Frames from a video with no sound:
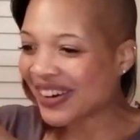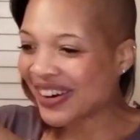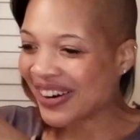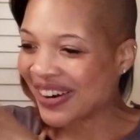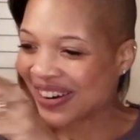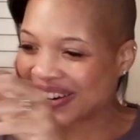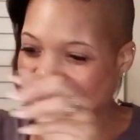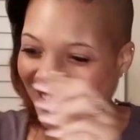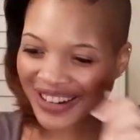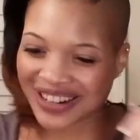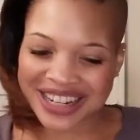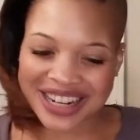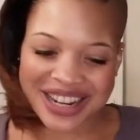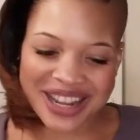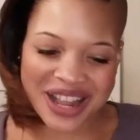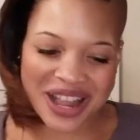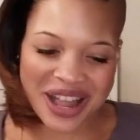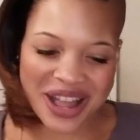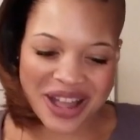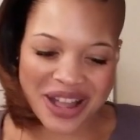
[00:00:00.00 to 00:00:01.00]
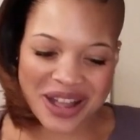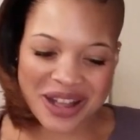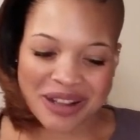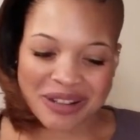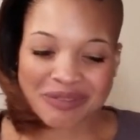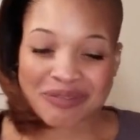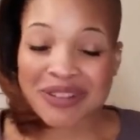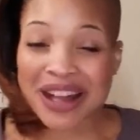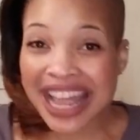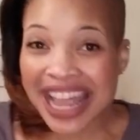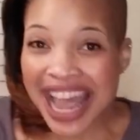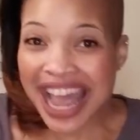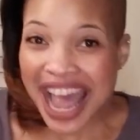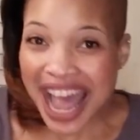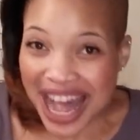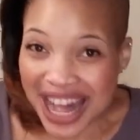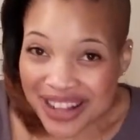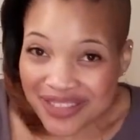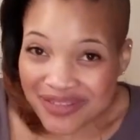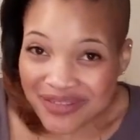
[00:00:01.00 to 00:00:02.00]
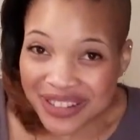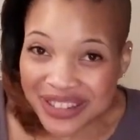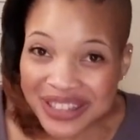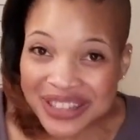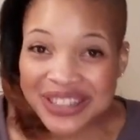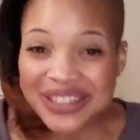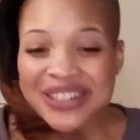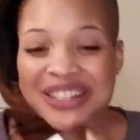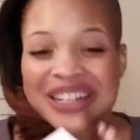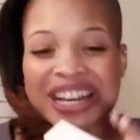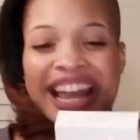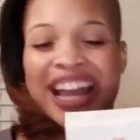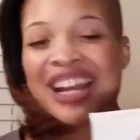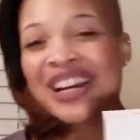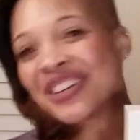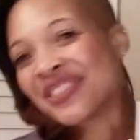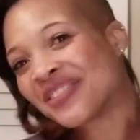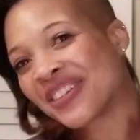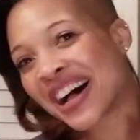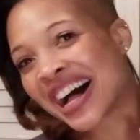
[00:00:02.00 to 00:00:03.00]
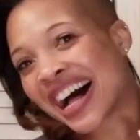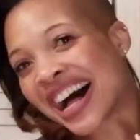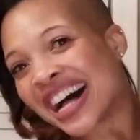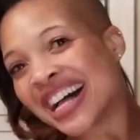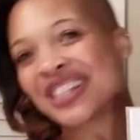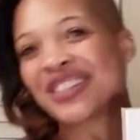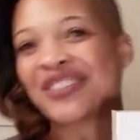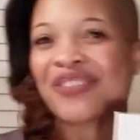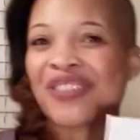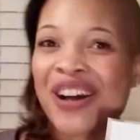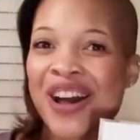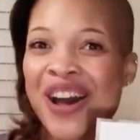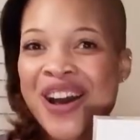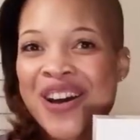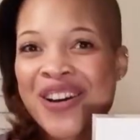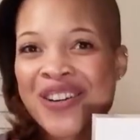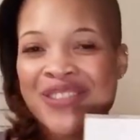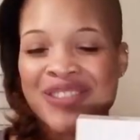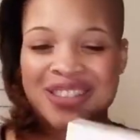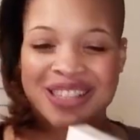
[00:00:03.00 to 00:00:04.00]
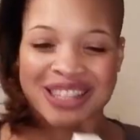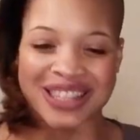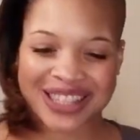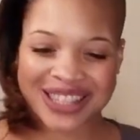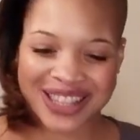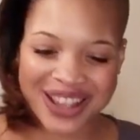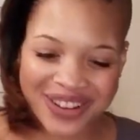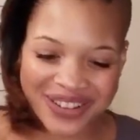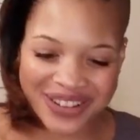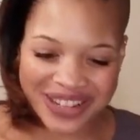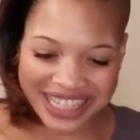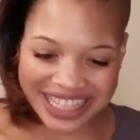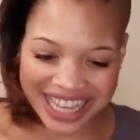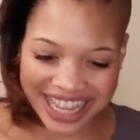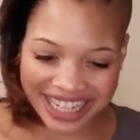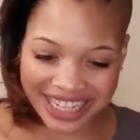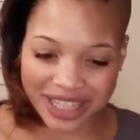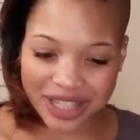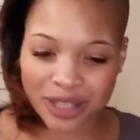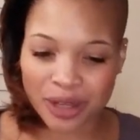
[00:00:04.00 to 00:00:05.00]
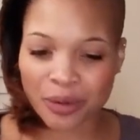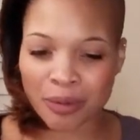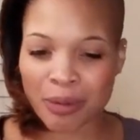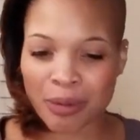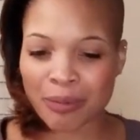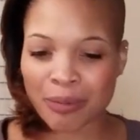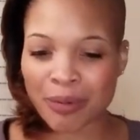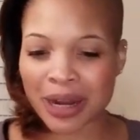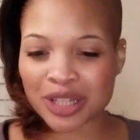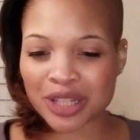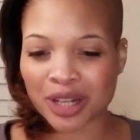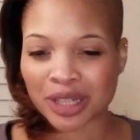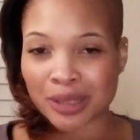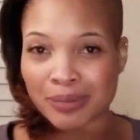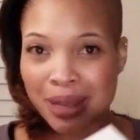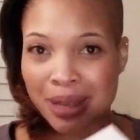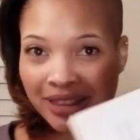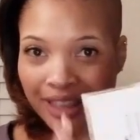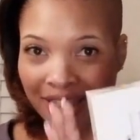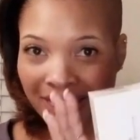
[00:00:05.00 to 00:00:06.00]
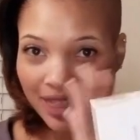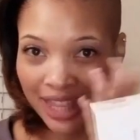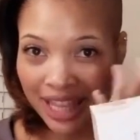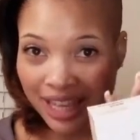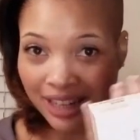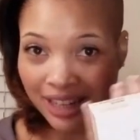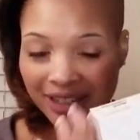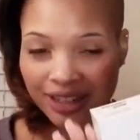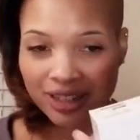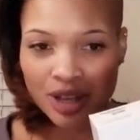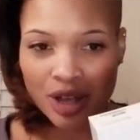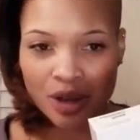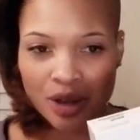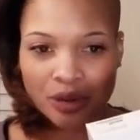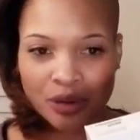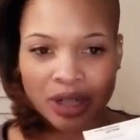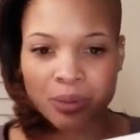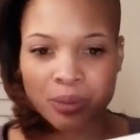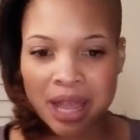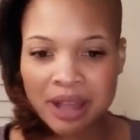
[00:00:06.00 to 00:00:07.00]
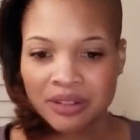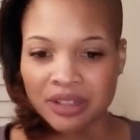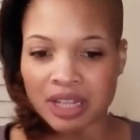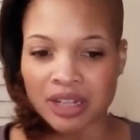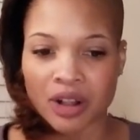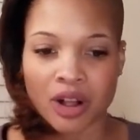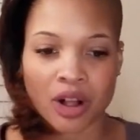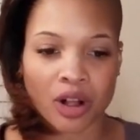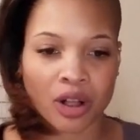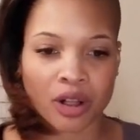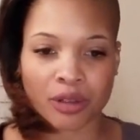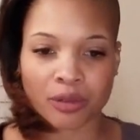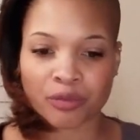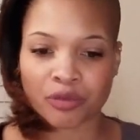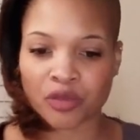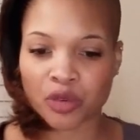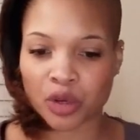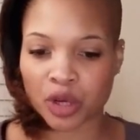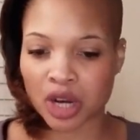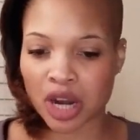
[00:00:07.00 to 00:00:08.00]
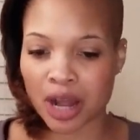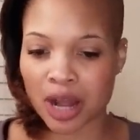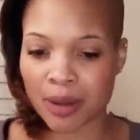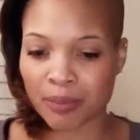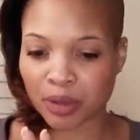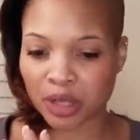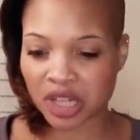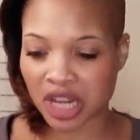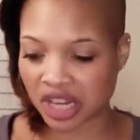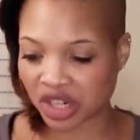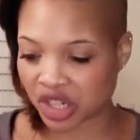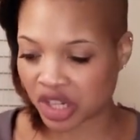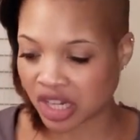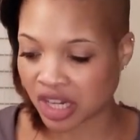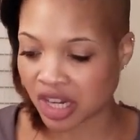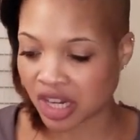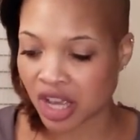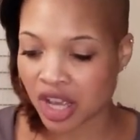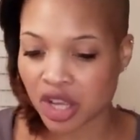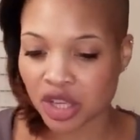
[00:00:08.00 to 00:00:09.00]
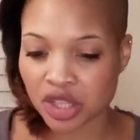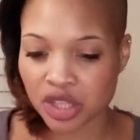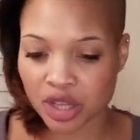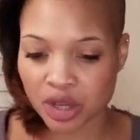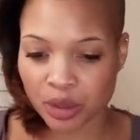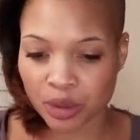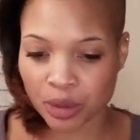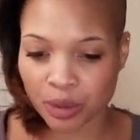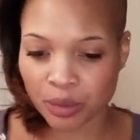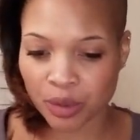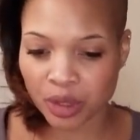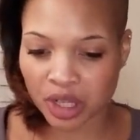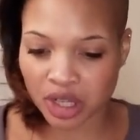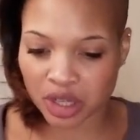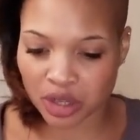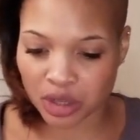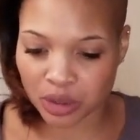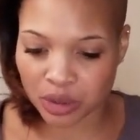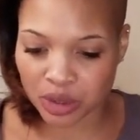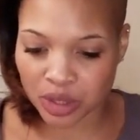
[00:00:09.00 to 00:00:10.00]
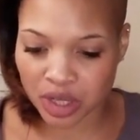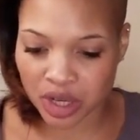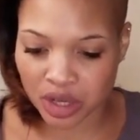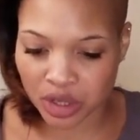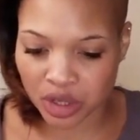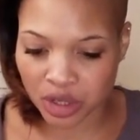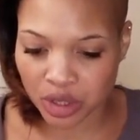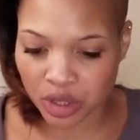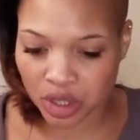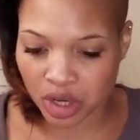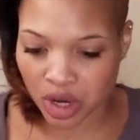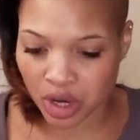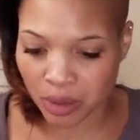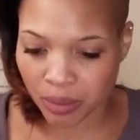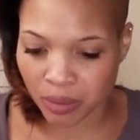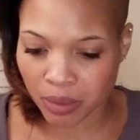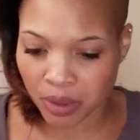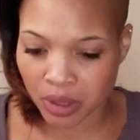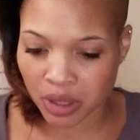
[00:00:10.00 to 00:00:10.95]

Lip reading: are my Apple Airpods. Woo! So excited. So remember I talked about the thin coating around it all for protection. So we're going to use our sharp